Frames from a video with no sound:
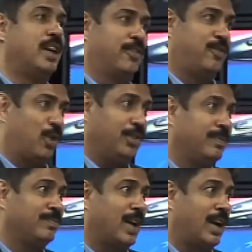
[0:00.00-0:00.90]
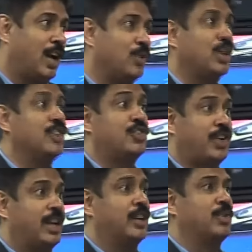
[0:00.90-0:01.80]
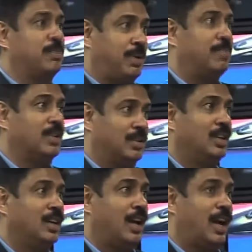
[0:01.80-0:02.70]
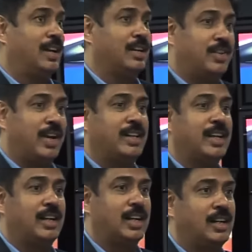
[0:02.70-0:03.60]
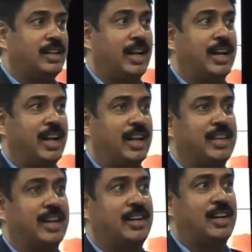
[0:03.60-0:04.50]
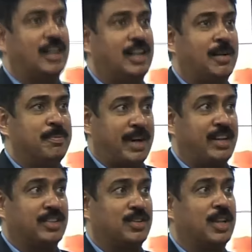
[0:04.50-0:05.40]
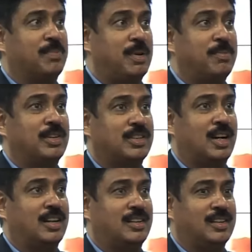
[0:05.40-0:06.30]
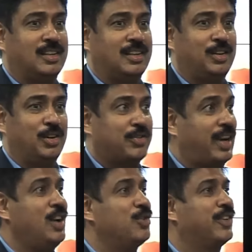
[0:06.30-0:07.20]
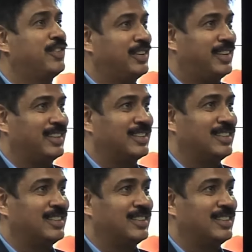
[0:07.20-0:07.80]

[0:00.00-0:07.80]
it forth and how you can share it with people and create that little DNA and that little impetus so that people start, trying out different things.